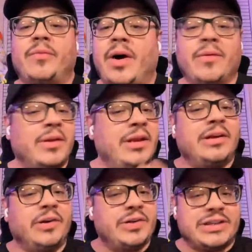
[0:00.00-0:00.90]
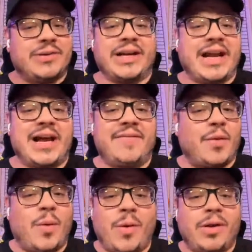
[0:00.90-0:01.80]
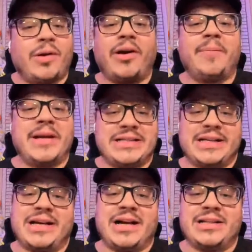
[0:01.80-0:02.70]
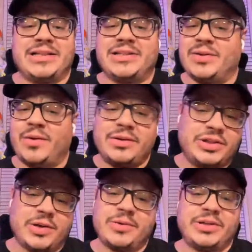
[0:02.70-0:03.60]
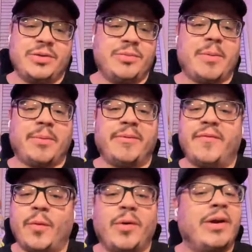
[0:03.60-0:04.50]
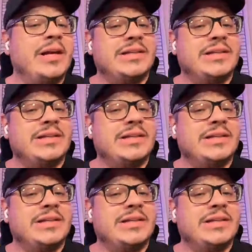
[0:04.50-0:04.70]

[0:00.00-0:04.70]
Well, you're still going to have all our amazing content, all the shows you remember before,